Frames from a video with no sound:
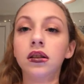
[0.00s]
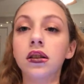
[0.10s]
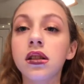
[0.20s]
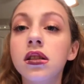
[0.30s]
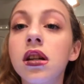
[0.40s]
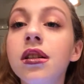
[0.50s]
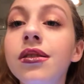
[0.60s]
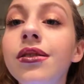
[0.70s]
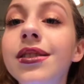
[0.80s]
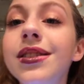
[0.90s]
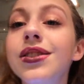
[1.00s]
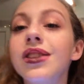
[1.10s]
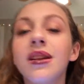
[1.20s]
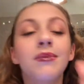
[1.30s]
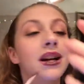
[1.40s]
It's not as good as the
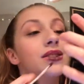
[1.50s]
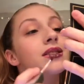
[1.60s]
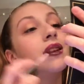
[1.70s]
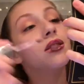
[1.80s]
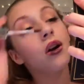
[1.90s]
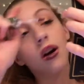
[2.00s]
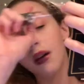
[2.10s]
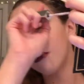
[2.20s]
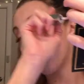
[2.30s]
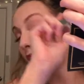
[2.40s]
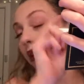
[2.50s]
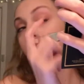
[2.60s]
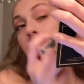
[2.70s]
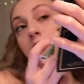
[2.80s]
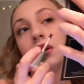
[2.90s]
shade match as I thought, but
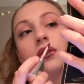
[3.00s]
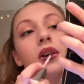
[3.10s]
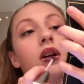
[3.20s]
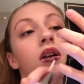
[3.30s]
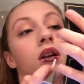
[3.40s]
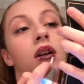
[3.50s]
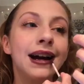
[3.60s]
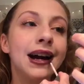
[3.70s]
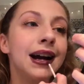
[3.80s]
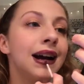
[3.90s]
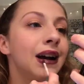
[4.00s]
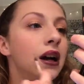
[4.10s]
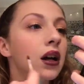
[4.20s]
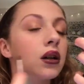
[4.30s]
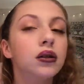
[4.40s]
whatever.
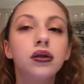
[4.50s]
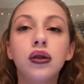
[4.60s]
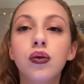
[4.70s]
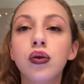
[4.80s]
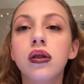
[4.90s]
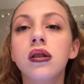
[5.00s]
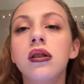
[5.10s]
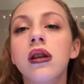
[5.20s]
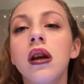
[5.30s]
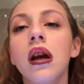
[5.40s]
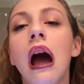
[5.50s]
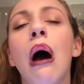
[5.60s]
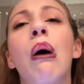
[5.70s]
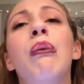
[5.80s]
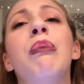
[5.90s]
Do you see
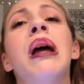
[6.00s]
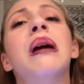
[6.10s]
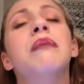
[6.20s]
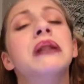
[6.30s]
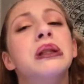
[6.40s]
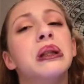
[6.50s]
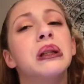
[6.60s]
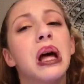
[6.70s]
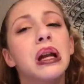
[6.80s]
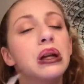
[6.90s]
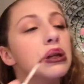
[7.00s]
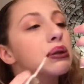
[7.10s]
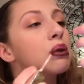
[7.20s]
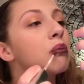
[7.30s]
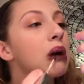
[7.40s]
how pigmented that
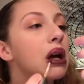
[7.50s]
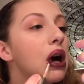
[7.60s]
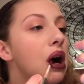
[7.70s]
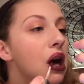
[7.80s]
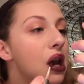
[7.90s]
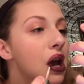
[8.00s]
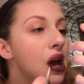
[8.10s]
is? Oh my god.